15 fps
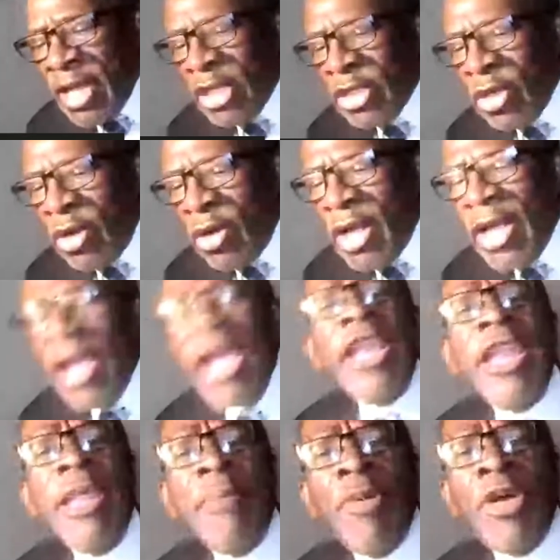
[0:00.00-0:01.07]
So
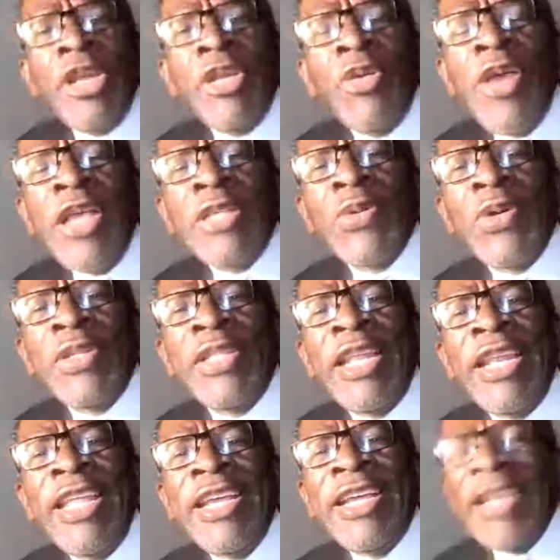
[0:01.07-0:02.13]
anybody who has got the
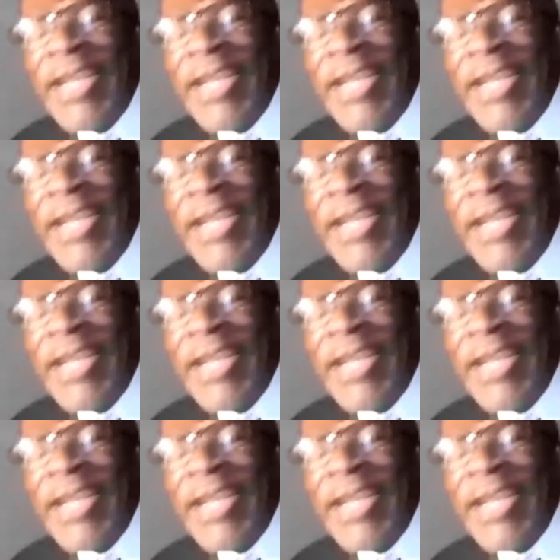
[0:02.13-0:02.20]
link,